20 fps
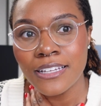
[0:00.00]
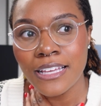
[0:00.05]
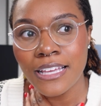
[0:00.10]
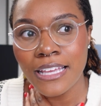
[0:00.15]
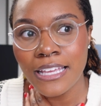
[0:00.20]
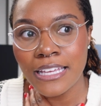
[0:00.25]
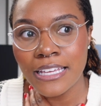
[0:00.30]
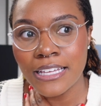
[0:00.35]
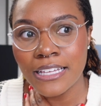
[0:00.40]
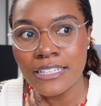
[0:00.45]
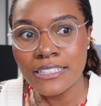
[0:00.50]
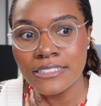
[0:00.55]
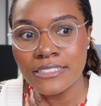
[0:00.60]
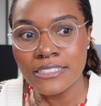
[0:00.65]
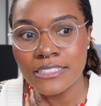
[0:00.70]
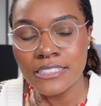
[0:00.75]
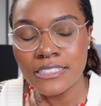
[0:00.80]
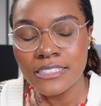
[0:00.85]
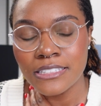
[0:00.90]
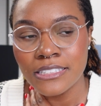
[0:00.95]
and
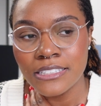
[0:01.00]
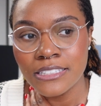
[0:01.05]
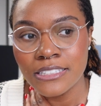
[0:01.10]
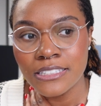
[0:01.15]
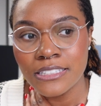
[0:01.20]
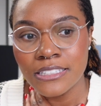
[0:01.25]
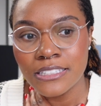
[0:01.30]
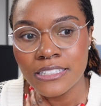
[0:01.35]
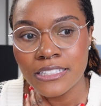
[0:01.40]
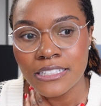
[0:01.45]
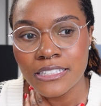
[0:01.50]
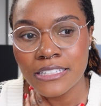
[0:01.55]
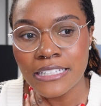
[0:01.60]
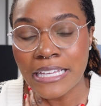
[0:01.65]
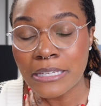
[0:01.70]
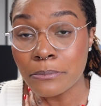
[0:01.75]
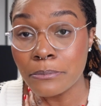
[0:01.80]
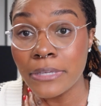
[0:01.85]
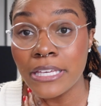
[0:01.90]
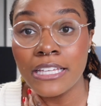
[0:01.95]

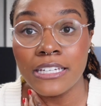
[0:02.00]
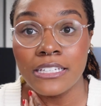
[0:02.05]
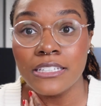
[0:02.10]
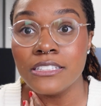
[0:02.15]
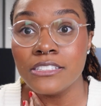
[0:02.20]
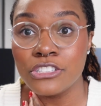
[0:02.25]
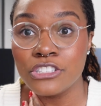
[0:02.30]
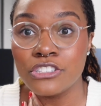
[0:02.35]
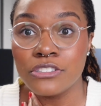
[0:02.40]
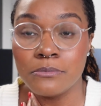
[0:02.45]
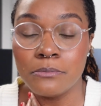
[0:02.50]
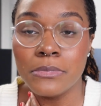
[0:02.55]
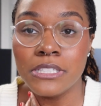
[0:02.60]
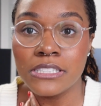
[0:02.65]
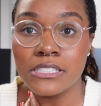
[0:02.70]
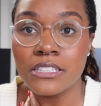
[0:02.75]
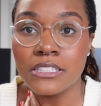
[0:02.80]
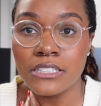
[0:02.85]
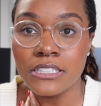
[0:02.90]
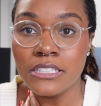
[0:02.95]
like manage
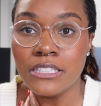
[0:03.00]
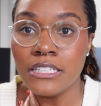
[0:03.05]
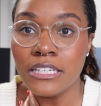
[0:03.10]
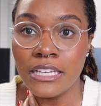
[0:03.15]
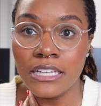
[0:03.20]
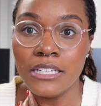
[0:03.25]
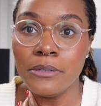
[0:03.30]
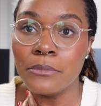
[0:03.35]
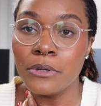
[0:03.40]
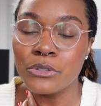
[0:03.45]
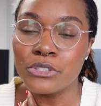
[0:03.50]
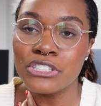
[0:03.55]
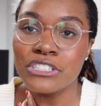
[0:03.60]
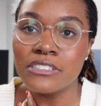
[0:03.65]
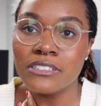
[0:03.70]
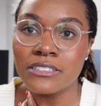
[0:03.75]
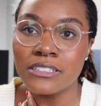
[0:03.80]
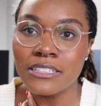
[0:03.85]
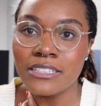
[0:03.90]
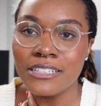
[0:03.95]
mentally and
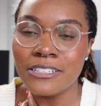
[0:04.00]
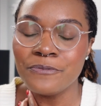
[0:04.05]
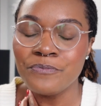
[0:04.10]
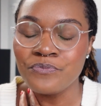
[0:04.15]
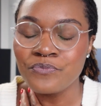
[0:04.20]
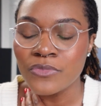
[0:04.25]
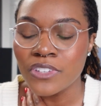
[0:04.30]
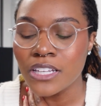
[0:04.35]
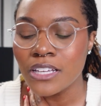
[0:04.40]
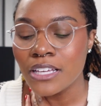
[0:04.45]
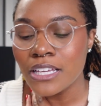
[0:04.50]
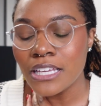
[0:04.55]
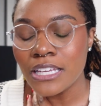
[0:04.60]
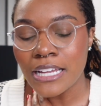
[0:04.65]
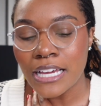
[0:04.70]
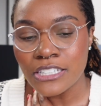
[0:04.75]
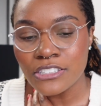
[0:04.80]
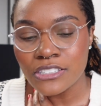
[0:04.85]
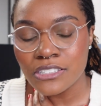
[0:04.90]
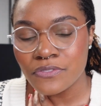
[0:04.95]
emotionally. And
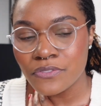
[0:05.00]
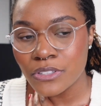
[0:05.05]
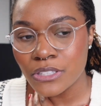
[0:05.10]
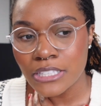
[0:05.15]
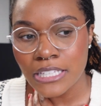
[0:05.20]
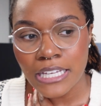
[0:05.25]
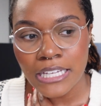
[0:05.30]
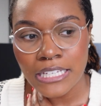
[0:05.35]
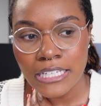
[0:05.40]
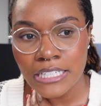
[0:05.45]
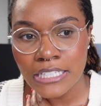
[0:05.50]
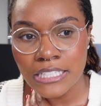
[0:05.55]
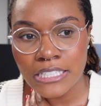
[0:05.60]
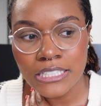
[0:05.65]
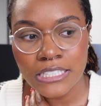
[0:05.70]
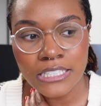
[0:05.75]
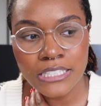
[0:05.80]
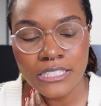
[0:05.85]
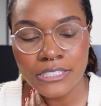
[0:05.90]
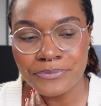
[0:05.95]
I just feel like,
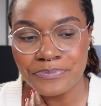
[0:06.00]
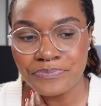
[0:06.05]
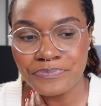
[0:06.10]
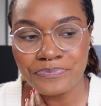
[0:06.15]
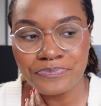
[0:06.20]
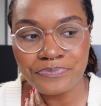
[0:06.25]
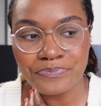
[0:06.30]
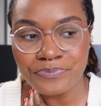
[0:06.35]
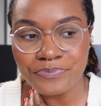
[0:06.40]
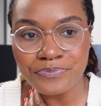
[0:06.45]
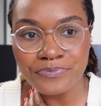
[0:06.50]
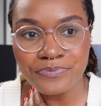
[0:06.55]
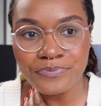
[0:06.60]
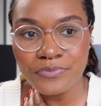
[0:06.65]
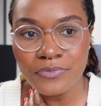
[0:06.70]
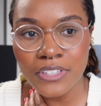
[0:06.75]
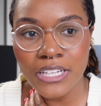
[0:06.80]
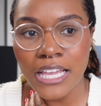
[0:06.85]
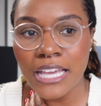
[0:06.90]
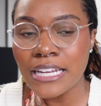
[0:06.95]

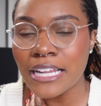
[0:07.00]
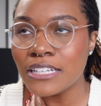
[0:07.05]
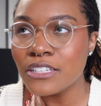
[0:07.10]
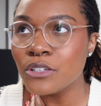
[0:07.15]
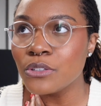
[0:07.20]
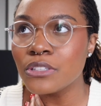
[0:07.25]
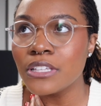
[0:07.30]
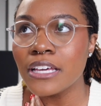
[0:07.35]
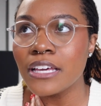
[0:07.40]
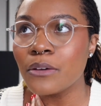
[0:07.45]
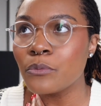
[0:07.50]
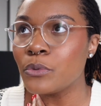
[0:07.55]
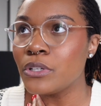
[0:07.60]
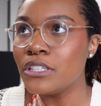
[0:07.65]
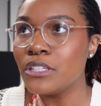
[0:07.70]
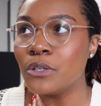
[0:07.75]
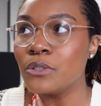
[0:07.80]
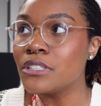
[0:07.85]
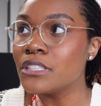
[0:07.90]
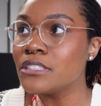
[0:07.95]
and I know that we
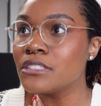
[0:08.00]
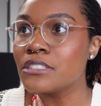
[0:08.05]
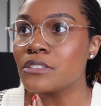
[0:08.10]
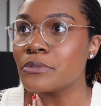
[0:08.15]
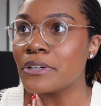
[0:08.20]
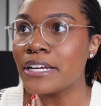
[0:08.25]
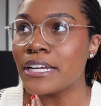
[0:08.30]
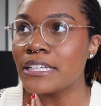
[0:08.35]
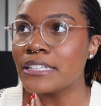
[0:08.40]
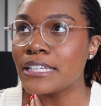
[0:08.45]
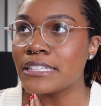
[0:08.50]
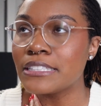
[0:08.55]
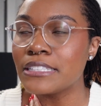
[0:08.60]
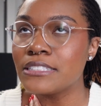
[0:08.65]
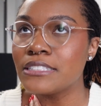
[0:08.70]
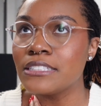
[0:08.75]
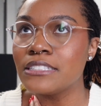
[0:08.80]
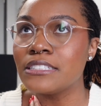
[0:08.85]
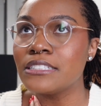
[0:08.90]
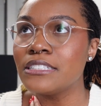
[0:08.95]
know this, right? Like,
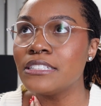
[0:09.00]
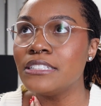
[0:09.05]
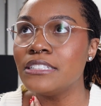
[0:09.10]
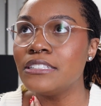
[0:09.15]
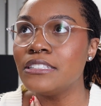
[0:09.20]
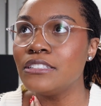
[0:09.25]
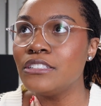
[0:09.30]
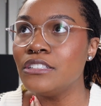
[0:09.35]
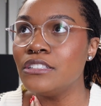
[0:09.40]
this isn't